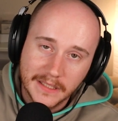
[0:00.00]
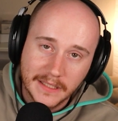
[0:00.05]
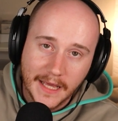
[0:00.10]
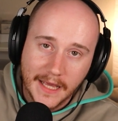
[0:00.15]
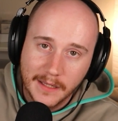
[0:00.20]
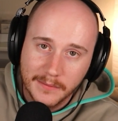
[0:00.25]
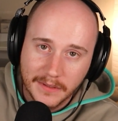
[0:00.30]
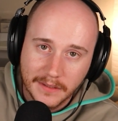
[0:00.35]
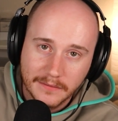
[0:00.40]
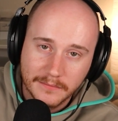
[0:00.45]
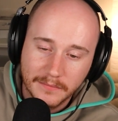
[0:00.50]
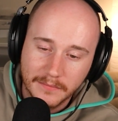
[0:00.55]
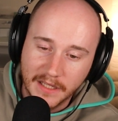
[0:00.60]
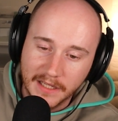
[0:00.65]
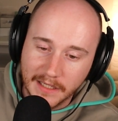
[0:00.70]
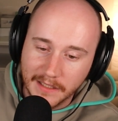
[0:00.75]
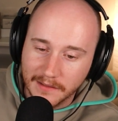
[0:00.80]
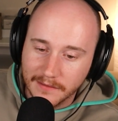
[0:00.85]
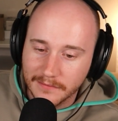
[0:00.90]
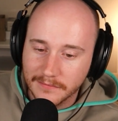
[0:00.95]
gaming
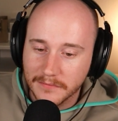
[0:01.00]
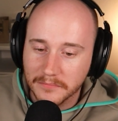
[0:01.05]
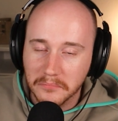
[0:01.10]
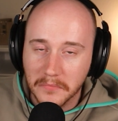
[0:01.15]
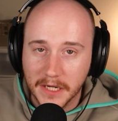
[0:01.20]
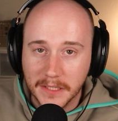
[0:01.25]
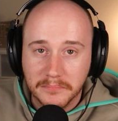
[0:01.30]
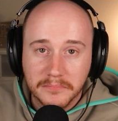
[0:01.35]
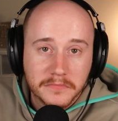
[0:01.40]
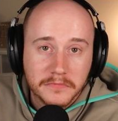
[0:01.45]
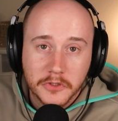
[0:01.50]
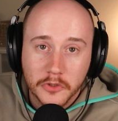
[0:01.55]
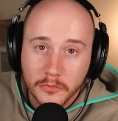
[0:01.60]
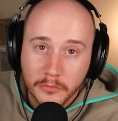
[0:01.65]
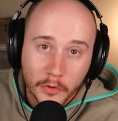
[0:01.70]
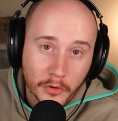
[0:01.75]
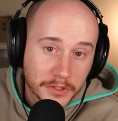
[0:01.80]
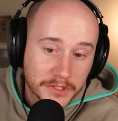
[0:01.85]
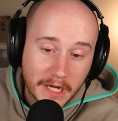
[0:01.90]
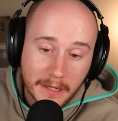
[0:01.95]
and might do
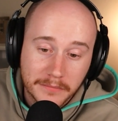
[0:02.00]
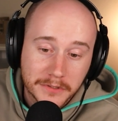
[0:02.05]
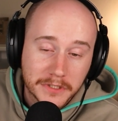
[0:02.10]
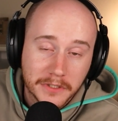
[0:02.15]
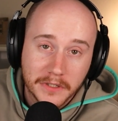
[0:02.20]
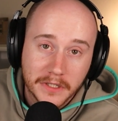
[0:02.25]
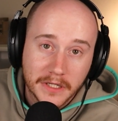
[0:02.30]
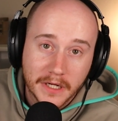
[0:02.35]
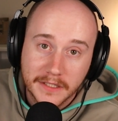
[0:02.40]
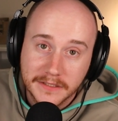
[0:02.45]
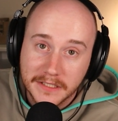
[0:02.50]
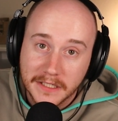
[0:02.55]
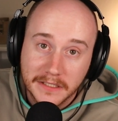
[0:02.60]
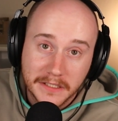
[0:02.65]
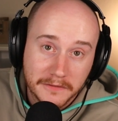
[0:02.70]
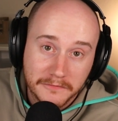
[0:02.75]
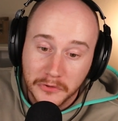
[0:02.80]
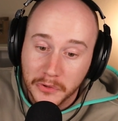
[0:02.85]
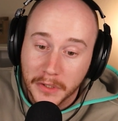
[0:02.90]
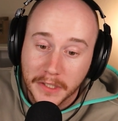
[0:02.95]
more cybersecurity content
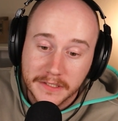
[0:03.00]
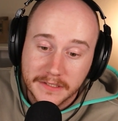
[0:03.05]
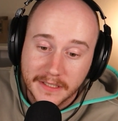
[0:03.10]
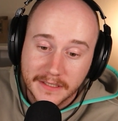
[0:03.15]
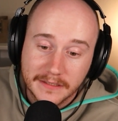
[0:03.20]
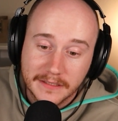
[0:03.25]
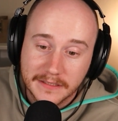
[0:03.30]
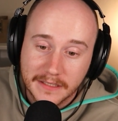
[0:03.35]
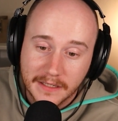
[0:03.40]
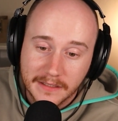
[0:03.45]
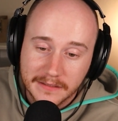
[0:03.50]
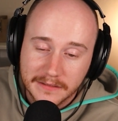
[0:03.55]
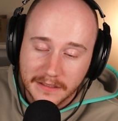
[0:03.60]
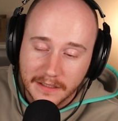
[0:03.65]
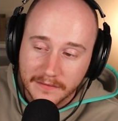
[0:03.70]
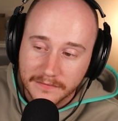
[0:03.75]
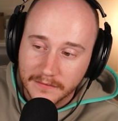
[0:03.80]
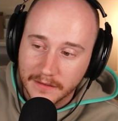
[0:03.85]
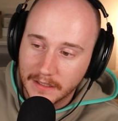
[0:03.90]
if you guys like this kind of stuff.